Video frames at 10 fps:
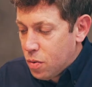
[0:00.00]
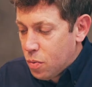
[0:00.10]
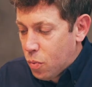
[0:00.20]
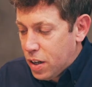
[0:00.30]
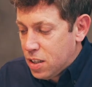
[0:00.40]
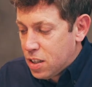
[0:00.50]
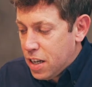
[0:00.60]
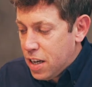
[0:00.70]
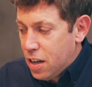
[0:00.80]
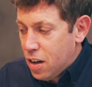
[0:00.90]
we
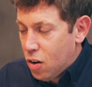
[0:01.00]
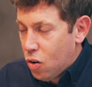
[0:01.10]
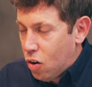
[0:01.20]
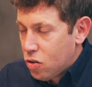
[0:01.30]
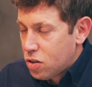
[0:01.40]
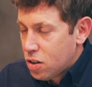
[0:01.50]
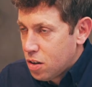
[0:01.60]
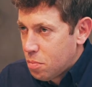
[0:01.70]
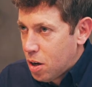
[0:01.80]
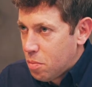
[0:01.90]
see a lot
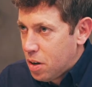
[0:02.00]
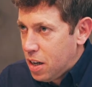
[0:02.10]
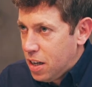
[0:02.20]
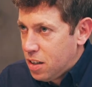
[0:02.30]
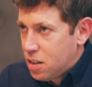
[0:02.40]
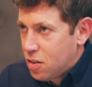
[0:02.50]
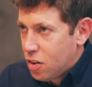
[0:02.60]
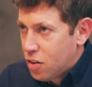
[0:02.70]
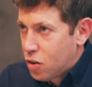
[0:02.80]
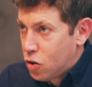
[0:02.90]
at the moment is
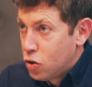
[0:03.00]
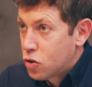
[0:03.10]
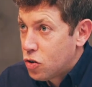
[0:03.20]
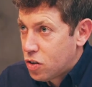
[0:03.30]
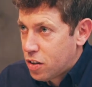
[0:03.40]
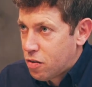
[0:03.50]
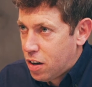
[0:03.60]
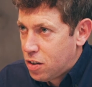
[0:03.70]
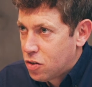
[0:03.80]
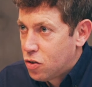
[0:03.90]
that good content creators,